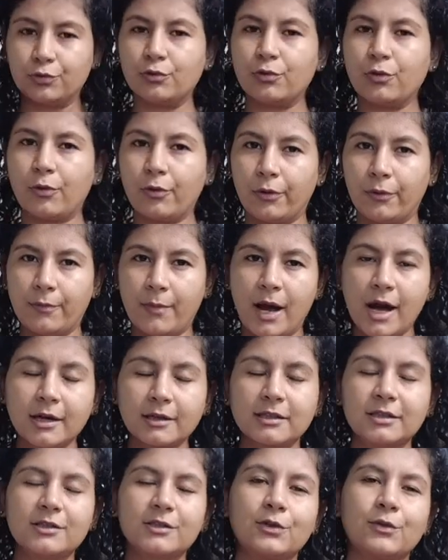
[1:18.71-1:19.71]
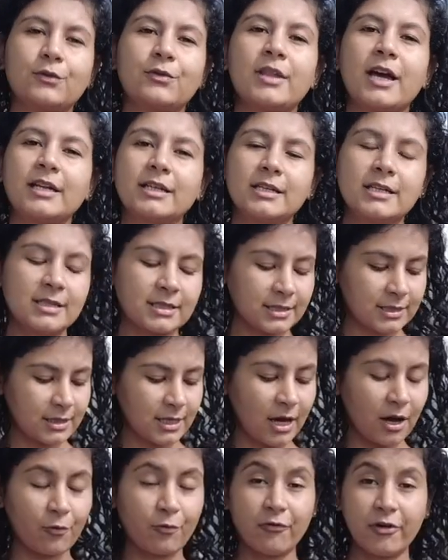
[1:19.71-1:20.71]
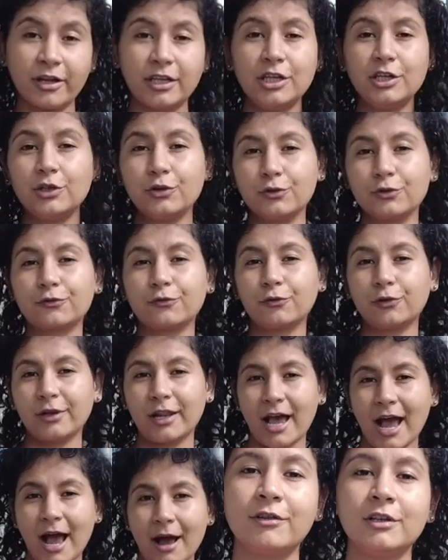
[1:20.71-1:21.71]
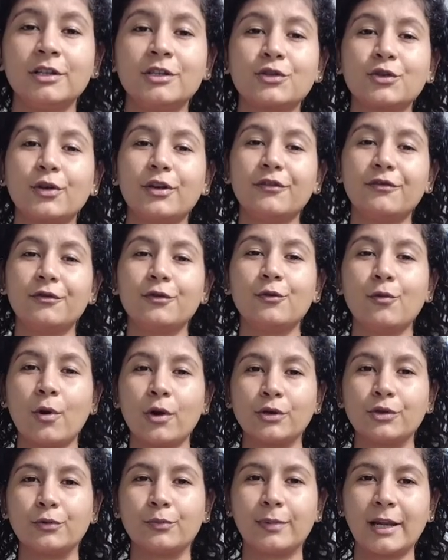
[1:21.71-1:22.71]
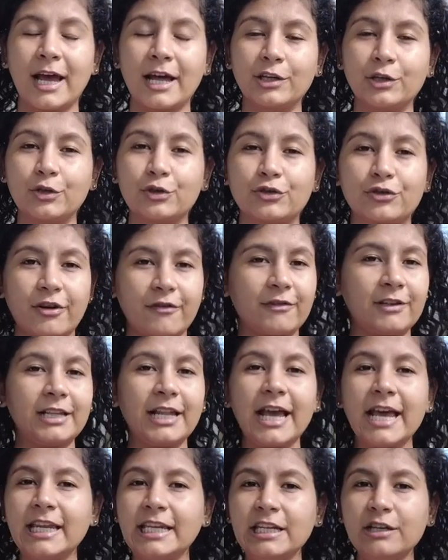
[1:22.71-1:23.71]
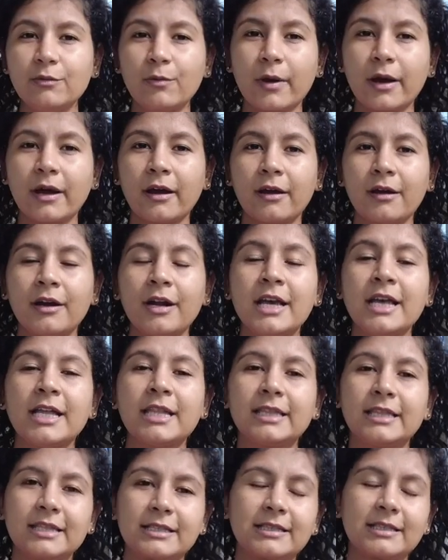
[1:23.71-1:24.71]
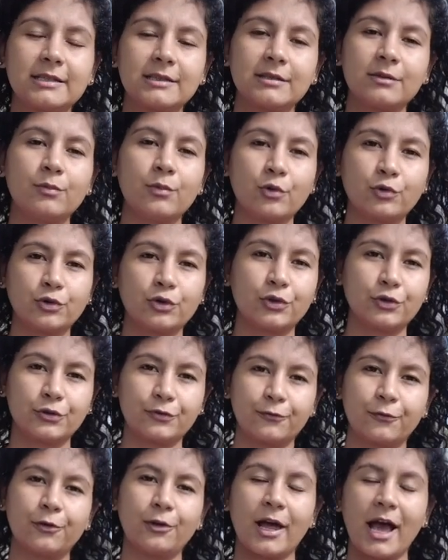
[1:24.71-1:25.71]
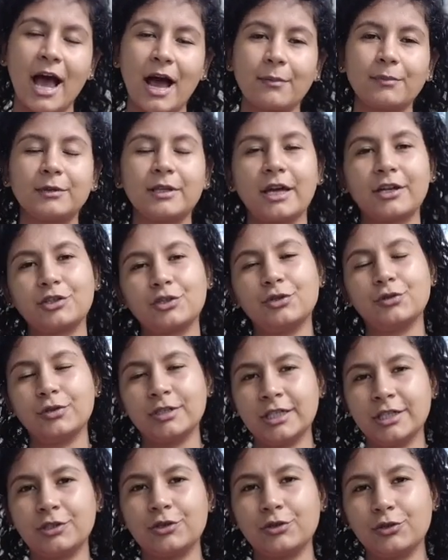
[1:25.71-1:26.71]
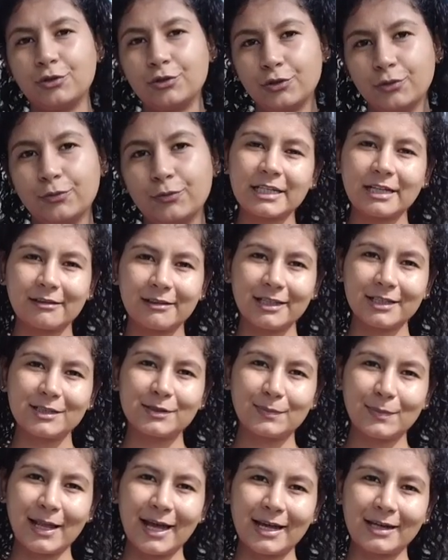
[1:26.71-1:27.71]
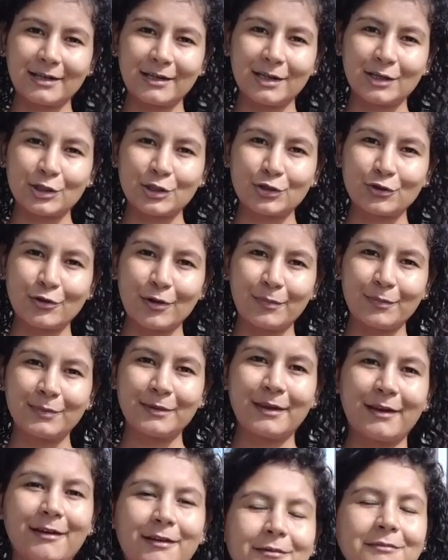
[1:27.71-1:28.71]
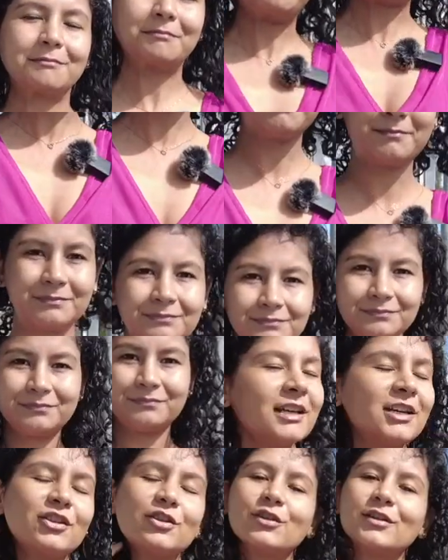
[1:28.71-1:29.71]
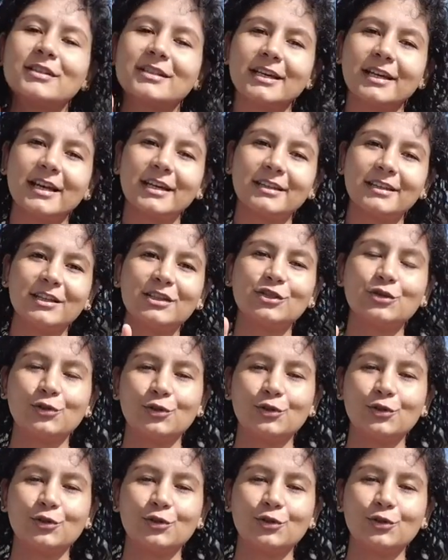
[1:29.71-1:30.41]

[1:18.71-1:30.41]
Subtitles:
to Kohlmarkt. So that is a very useful app. So if you want to plan your travel anywhere, this is the most useful app that you need to do. Now let's plan our trip there. The second